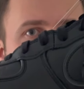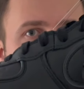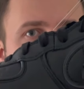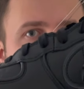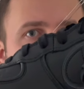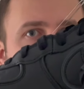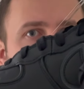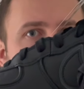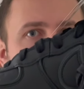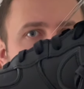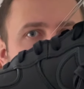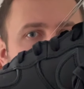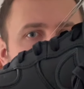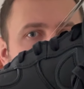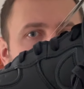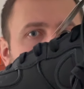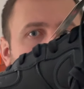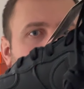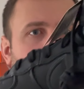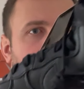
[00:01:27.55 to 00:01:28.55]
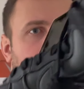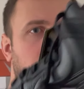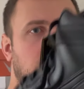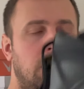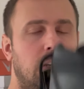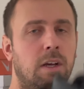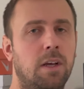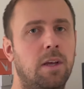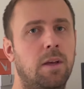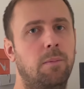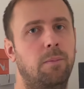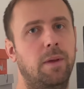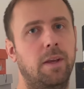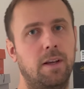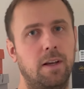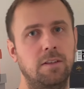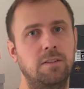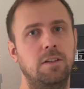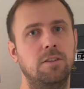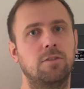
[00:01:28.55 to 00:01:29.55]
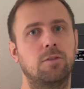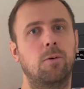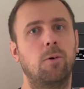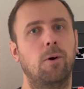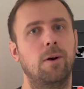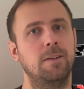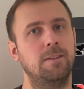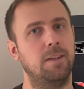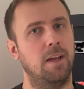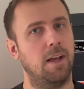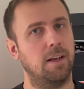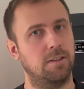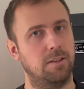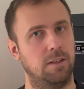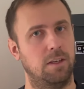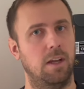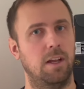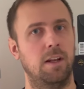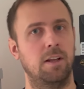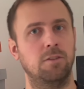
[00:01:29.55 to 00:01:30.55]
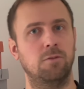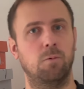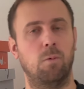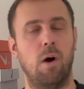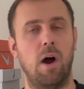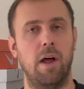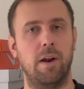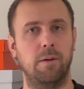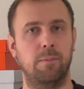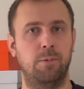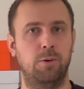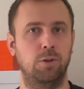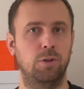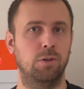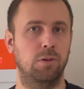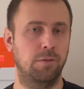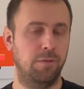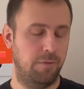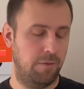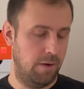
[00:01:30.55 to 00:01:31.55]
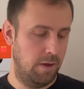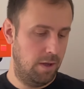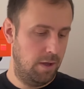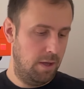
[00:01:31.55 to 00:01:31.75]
winter weather. Because it's Gore-Tex, it is waterproof.